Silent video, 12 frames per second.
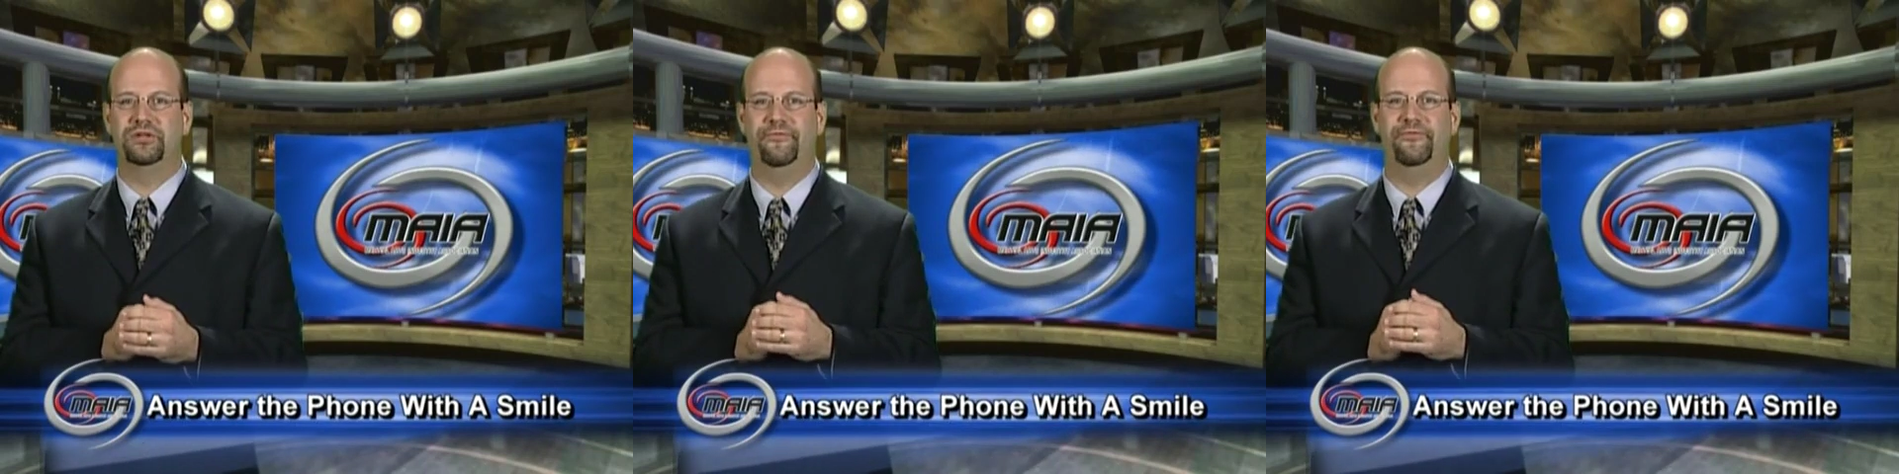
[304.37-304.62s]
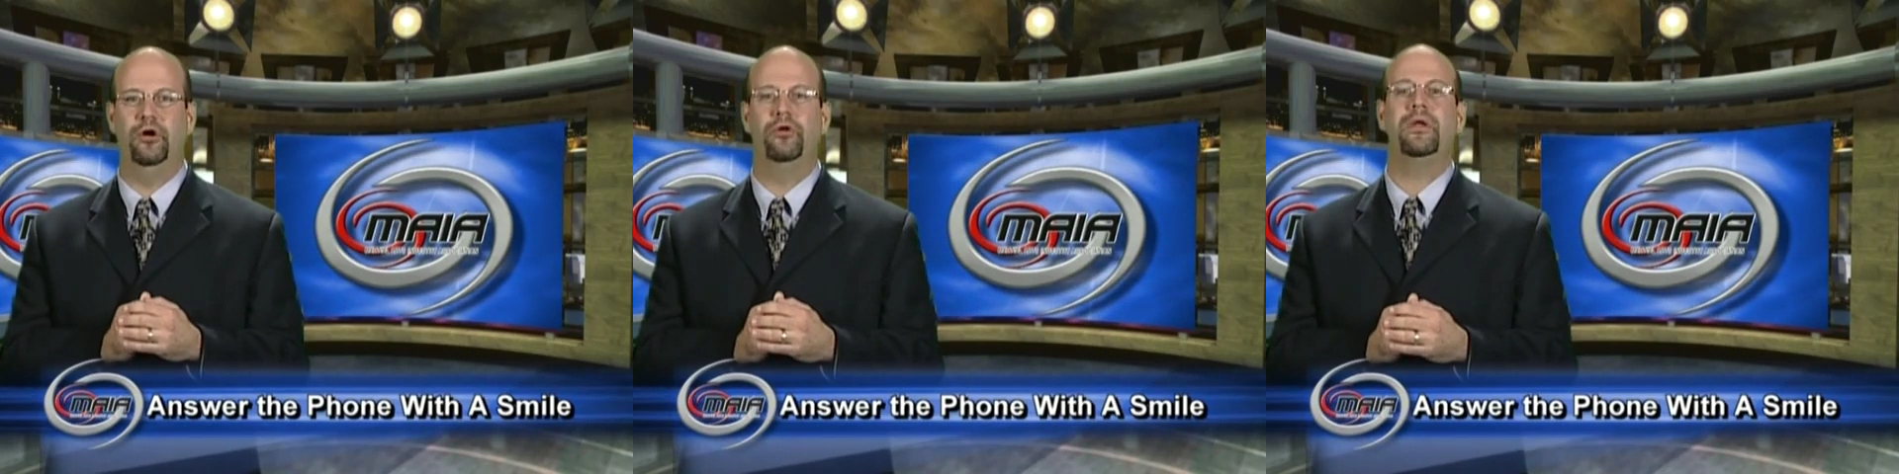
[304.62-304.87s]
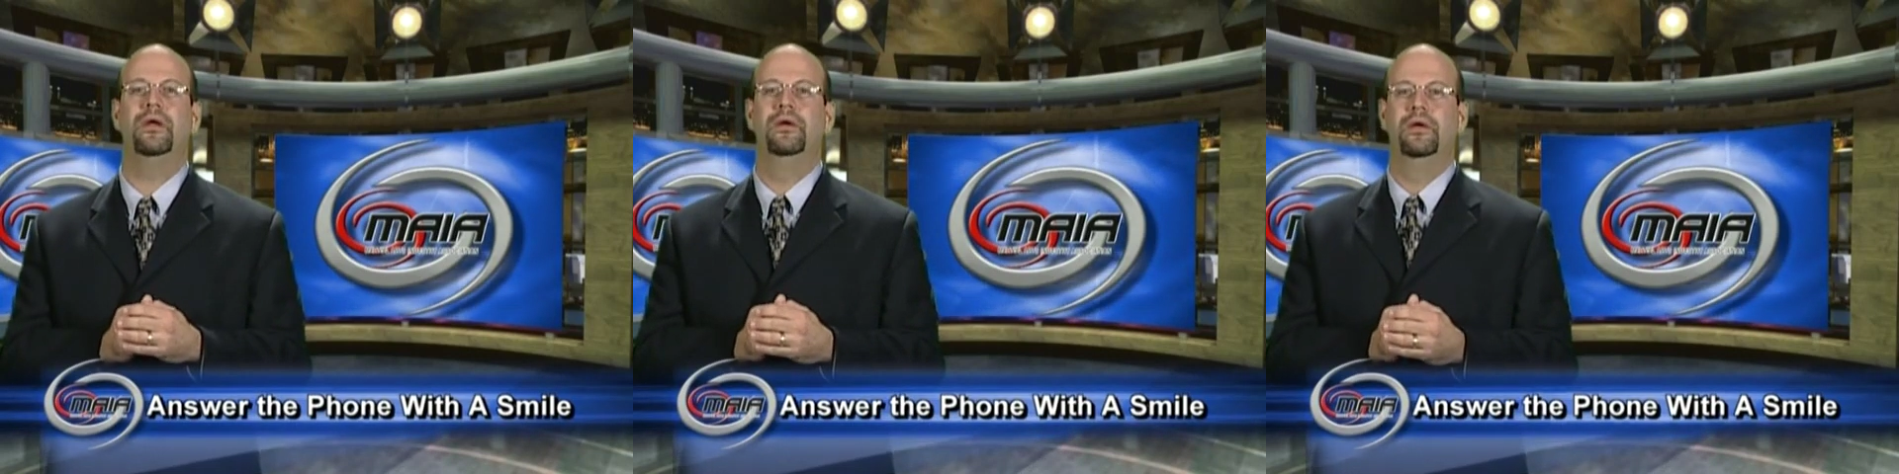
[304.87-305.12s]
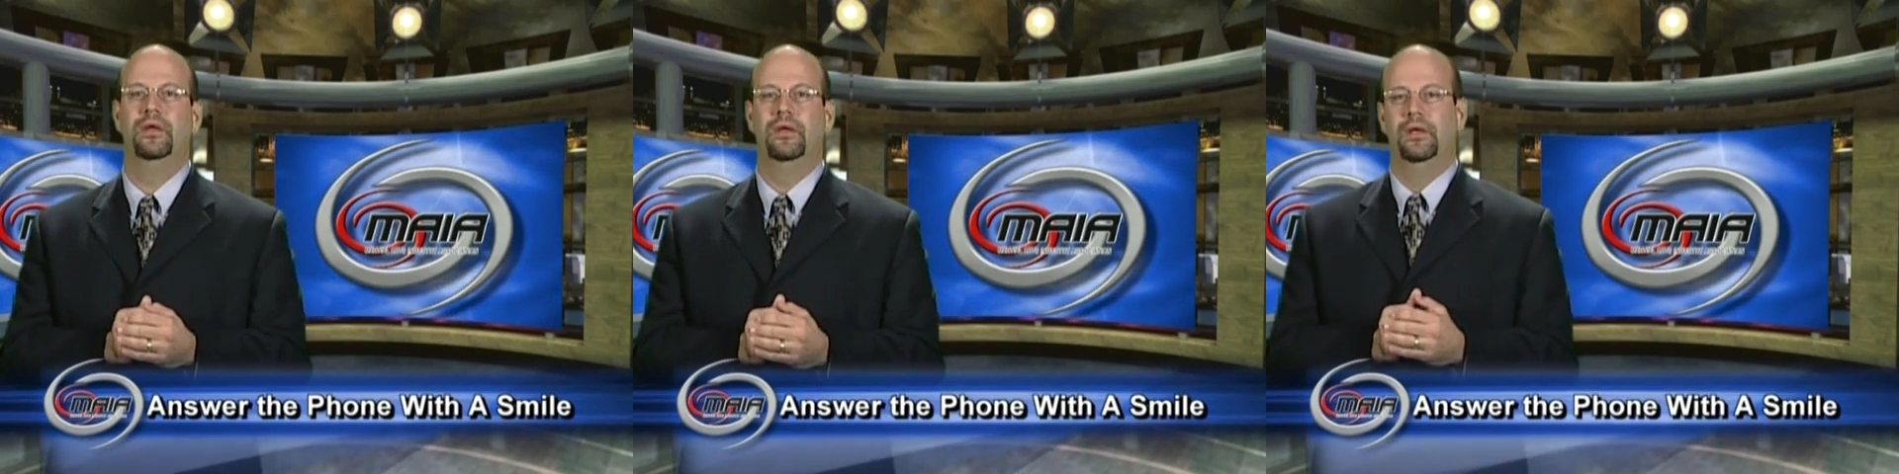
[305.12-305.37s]
phone.
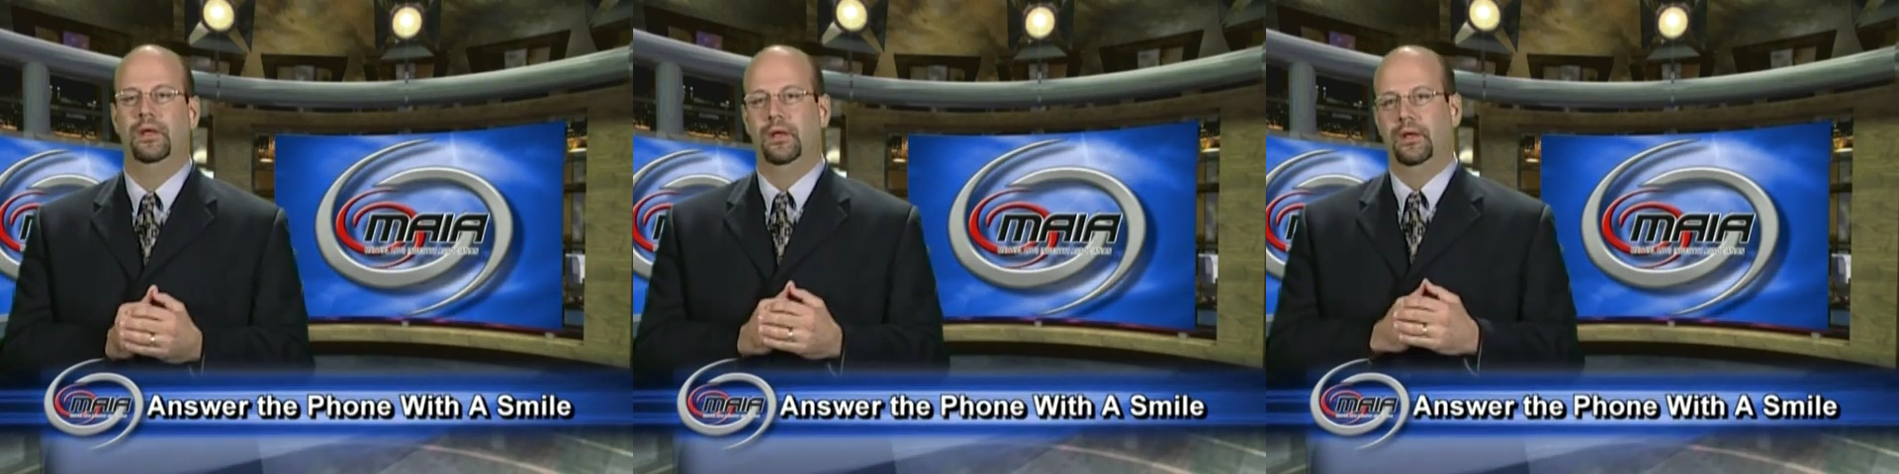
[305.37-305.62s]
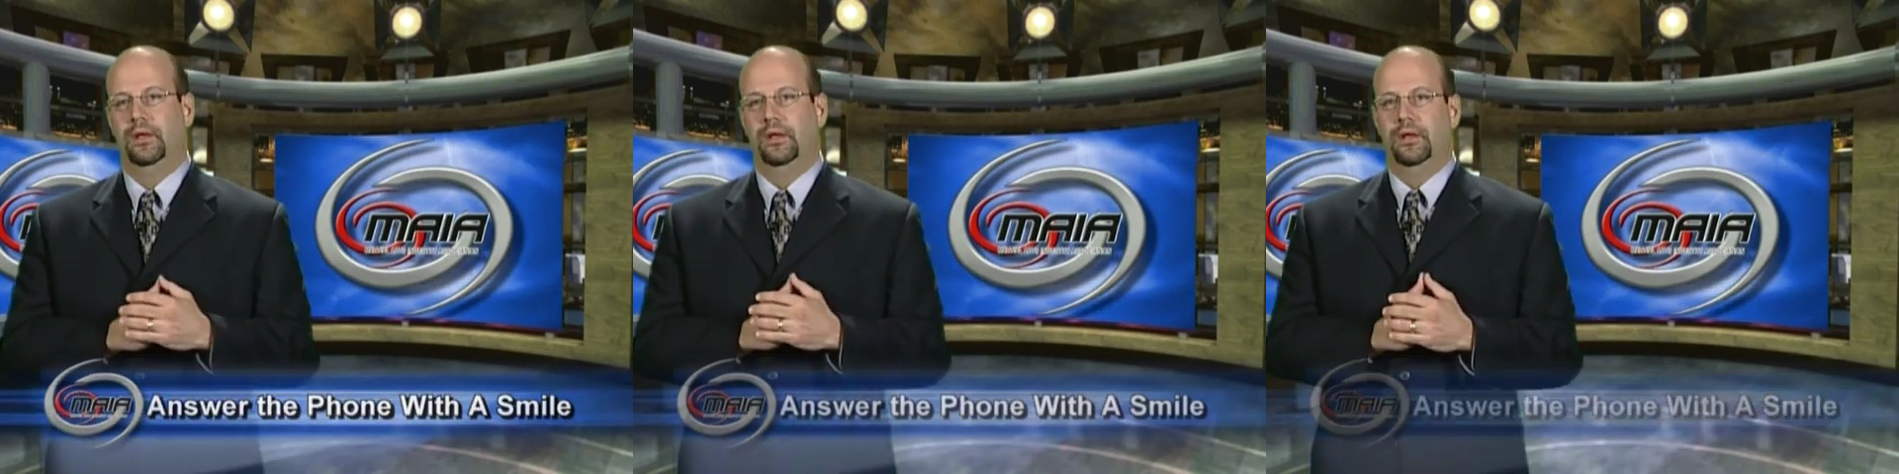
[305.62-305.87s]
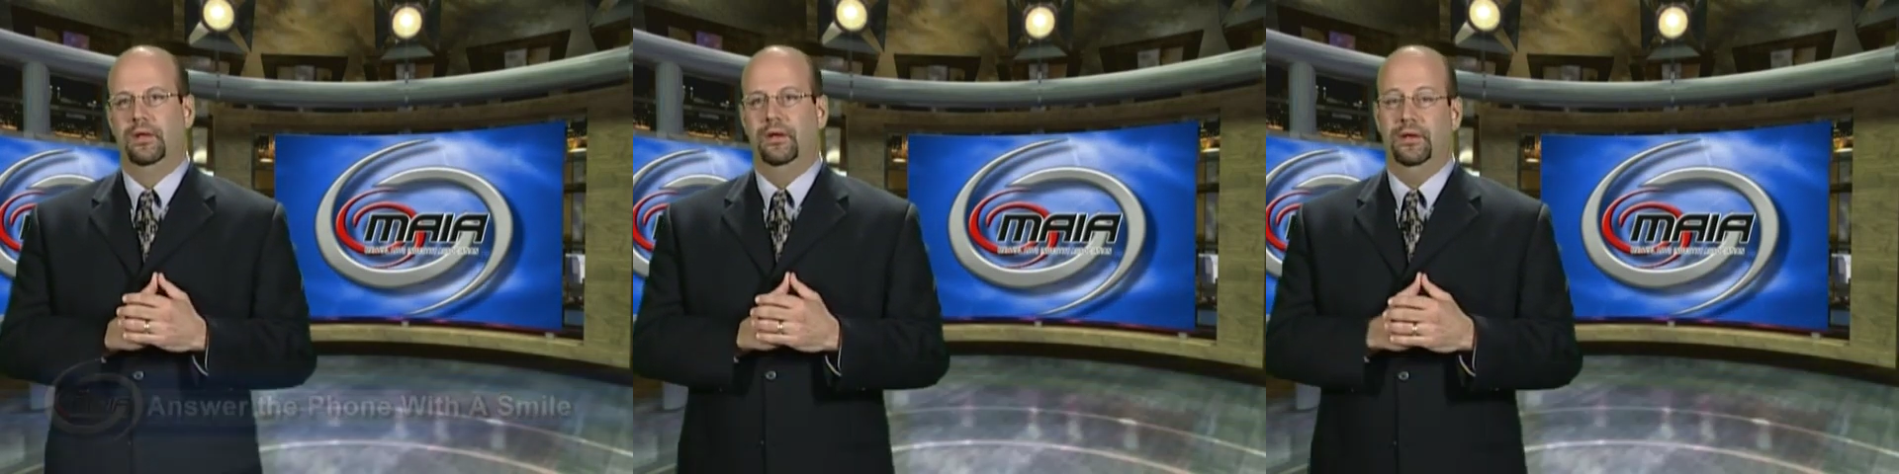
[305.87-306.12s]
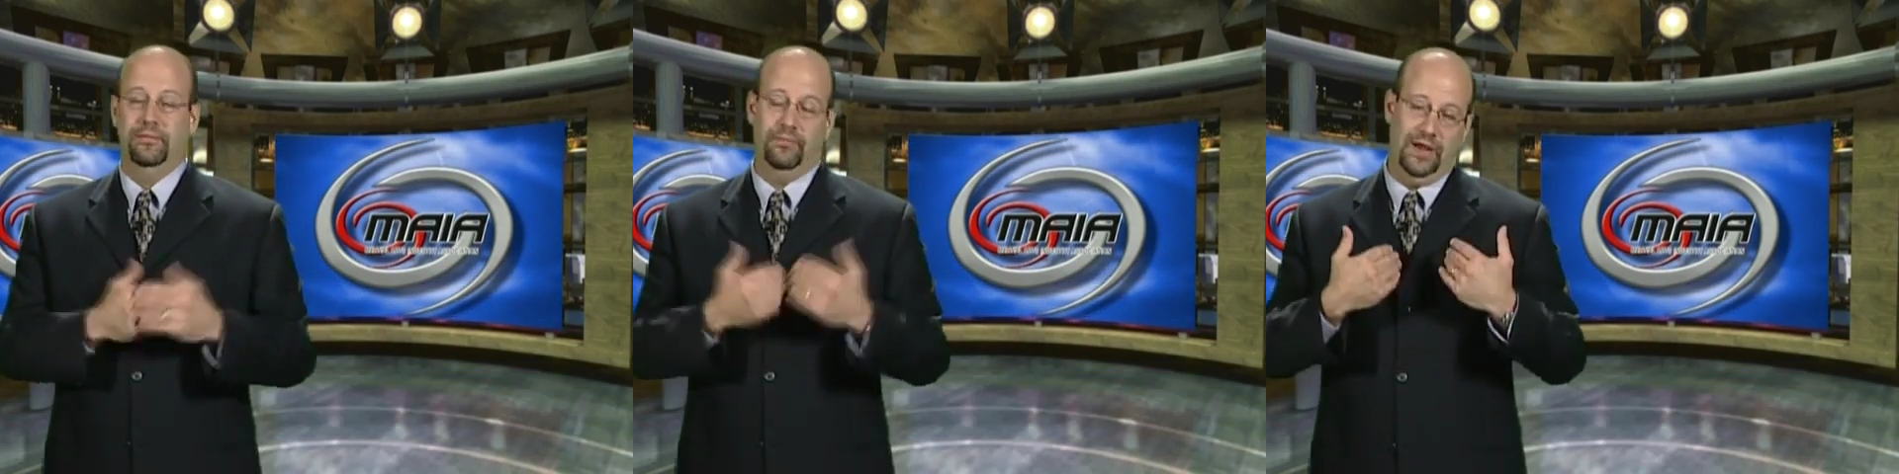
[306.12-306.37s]

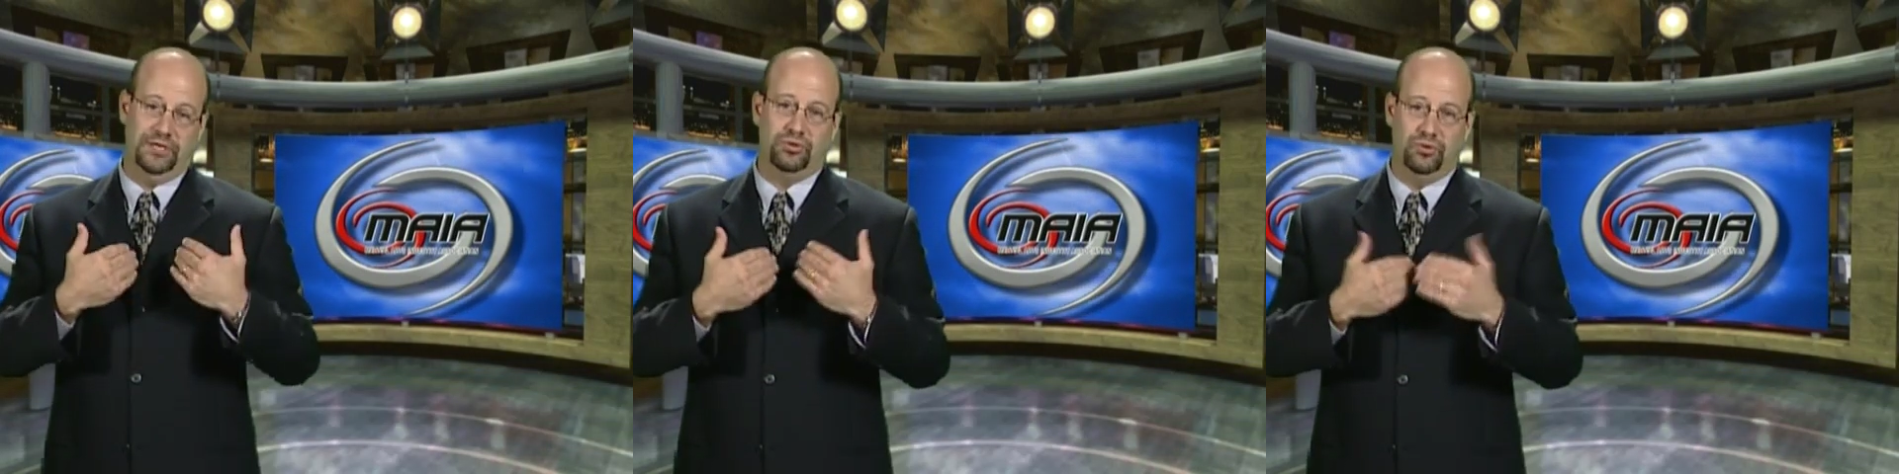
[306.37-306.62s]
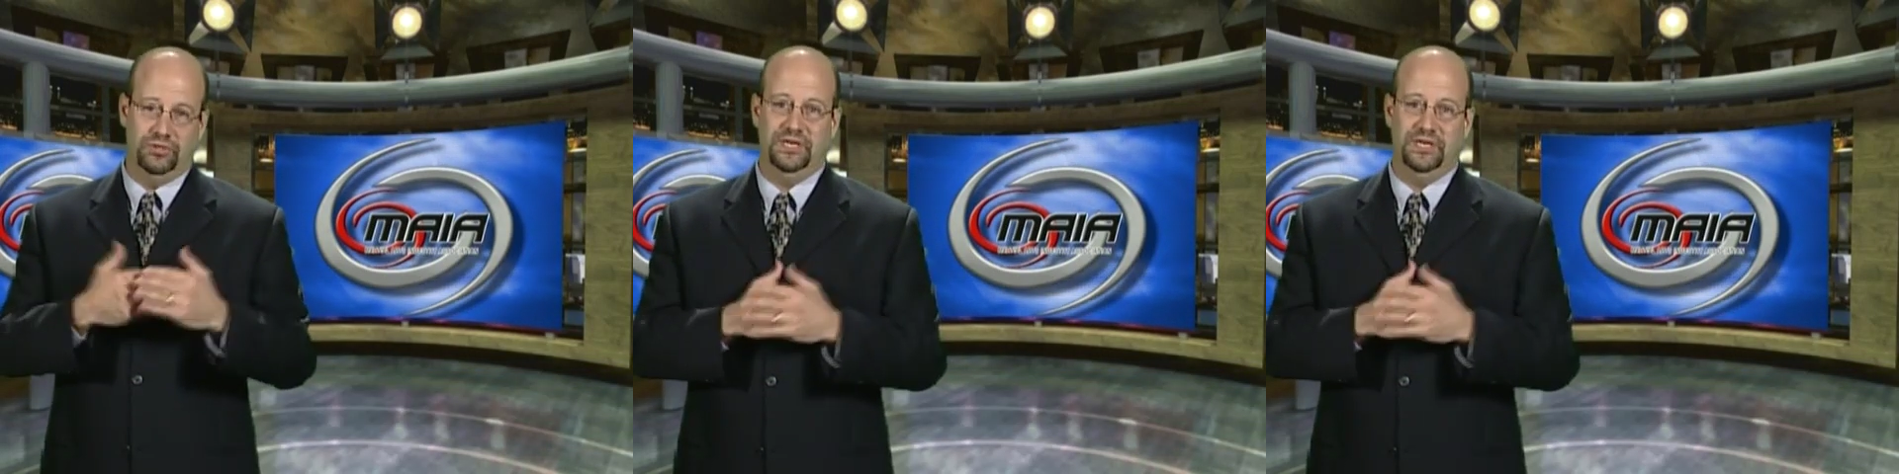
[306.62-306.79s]
My school's